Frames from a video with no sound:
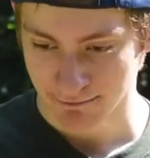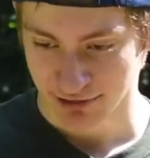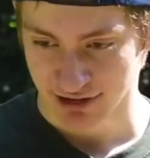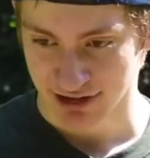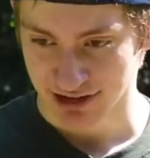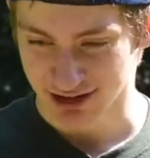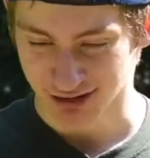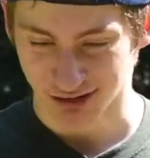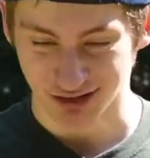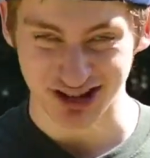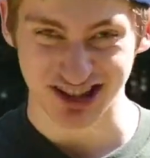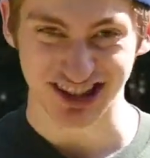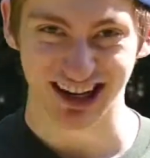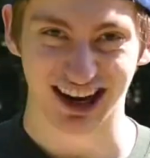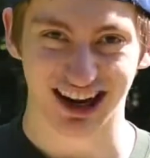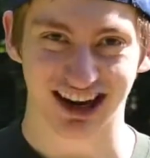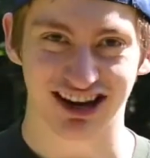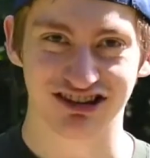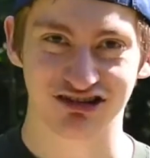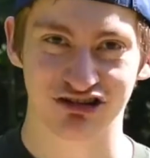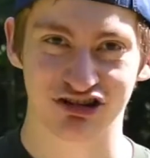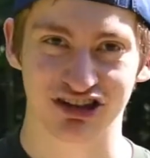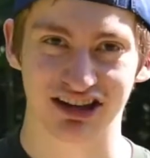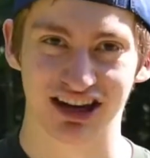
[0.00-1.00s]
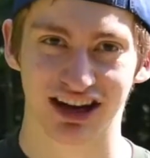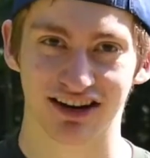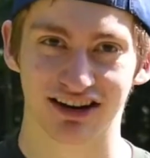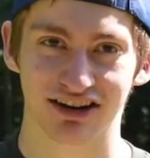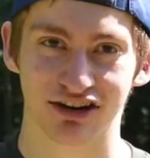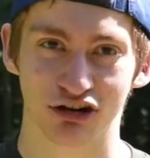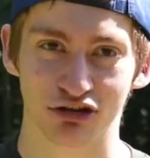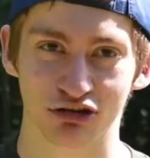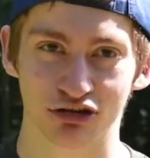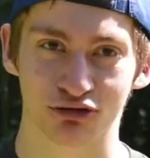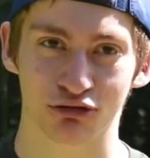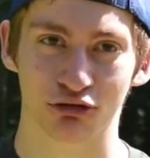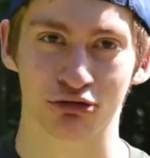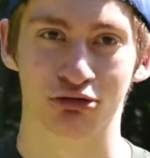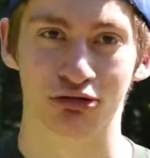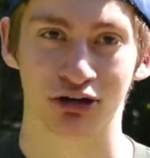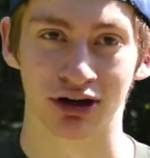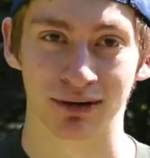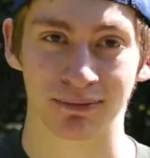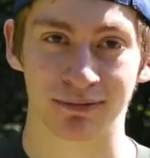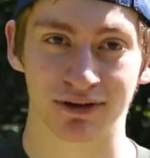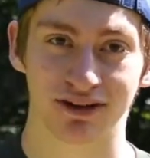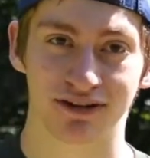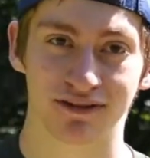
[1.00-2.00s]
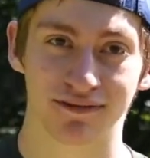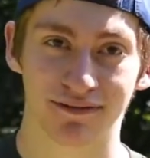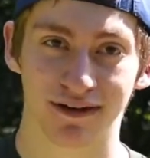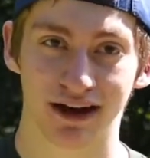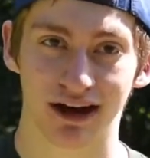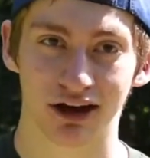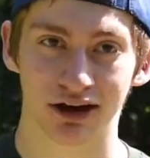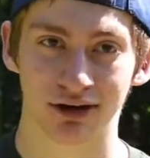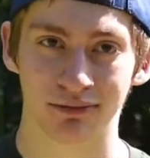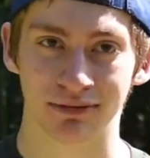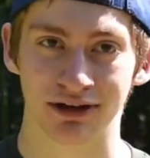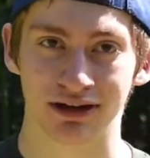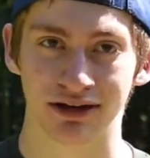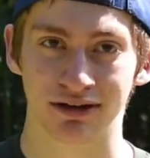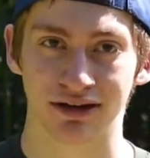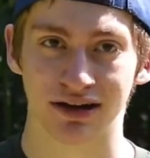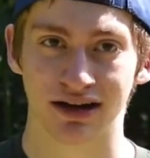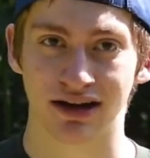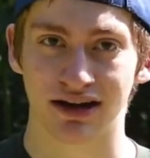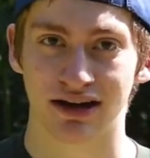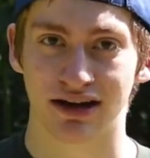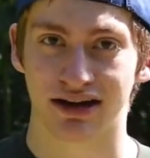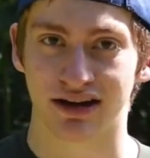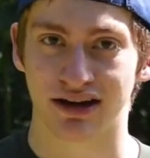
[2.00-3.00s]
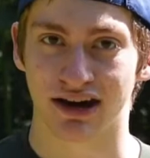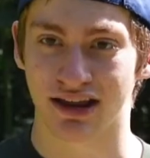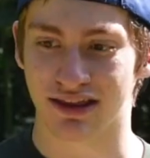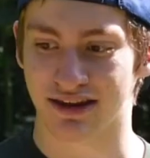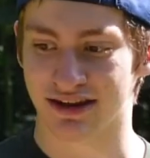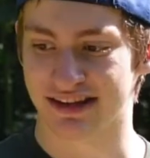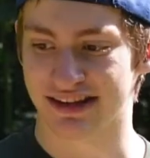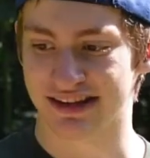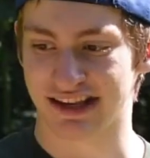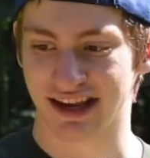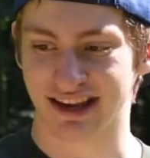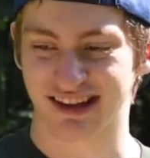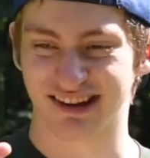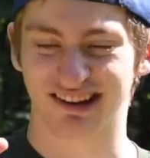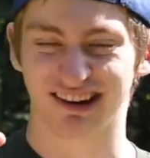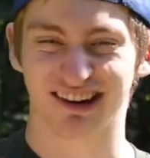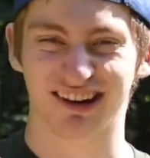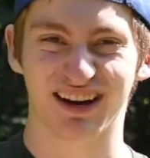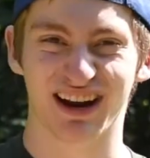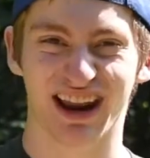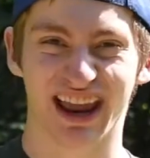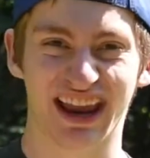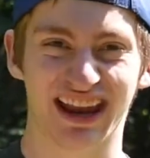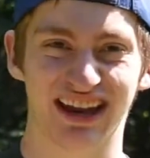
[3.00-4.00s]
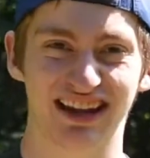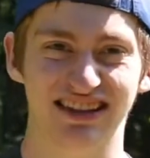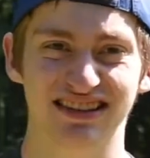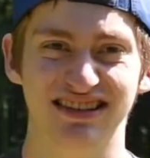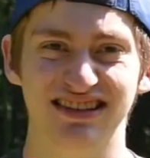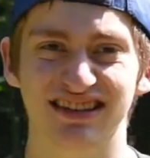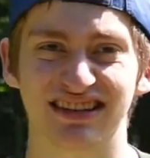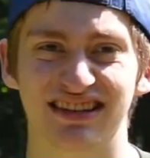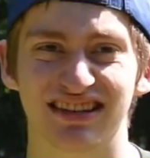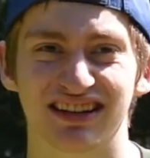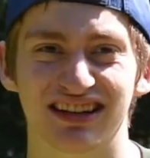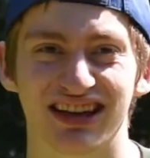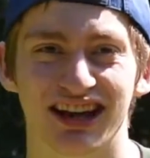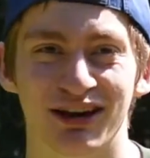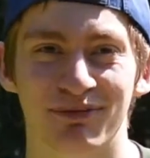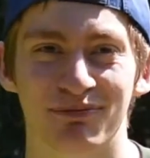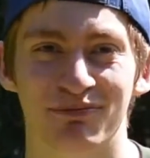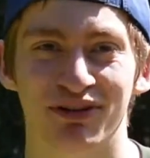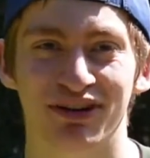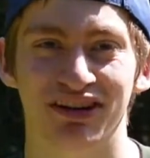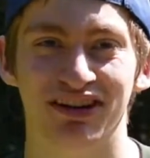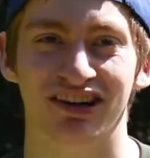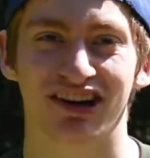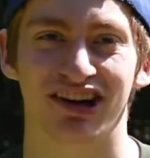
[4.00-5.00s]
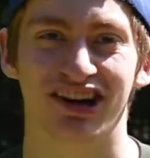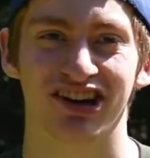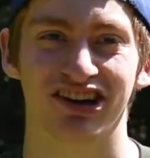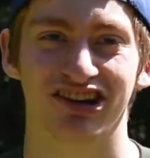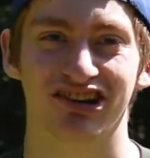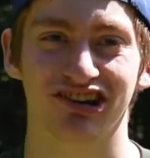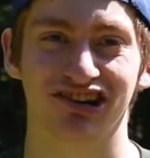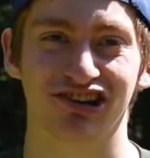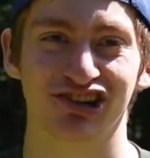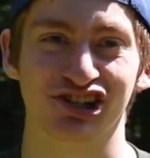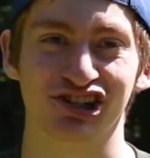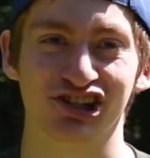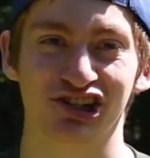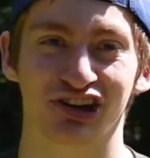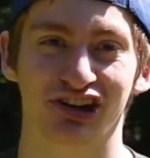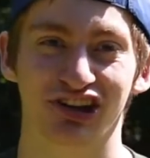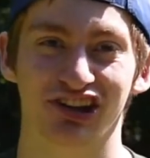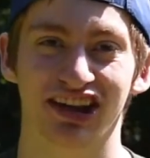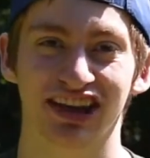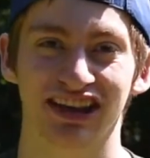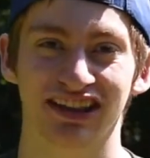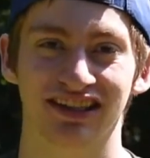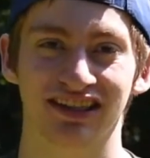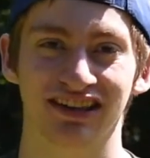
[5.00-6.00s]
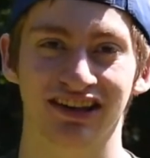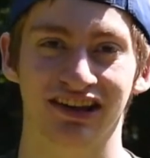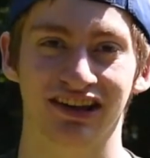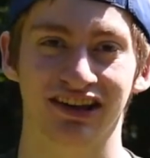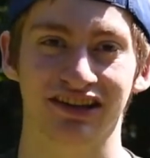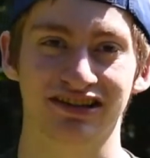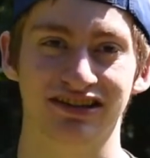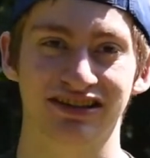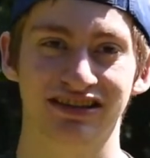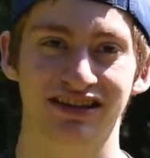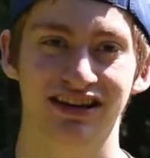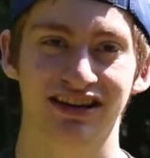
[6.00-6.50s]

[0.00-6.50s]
So what you gotta do is you gotta go to a warmer environment, and then take your hand and put it under your shirt like this,